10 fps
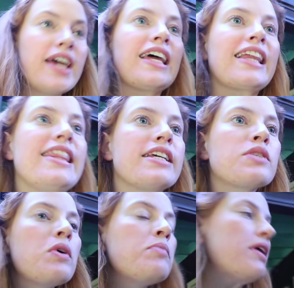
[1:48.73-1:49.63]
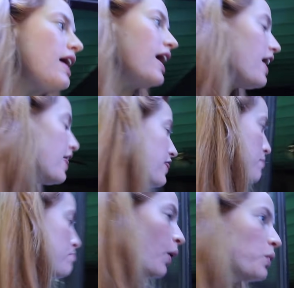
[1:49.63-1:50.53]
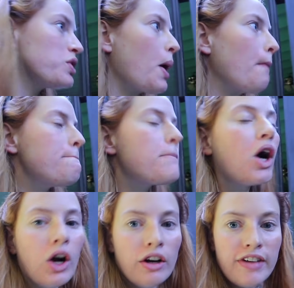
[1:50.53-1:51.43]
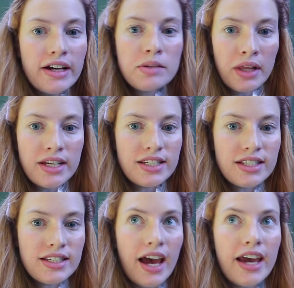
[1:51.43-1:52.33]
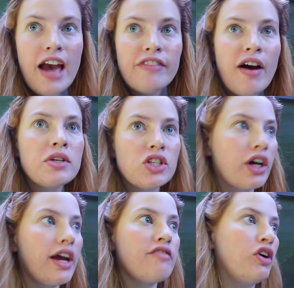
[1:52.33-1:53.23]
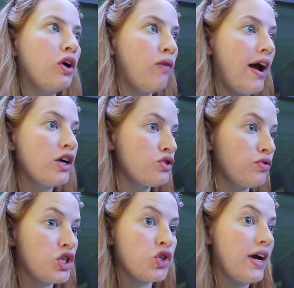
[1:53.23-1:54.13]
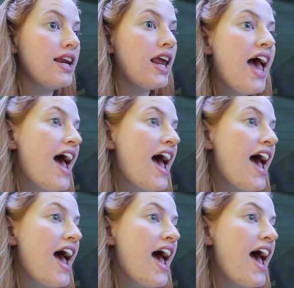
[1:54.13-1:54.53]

Like, this would be the most perfect place to stay if I was looking for a writer's retreat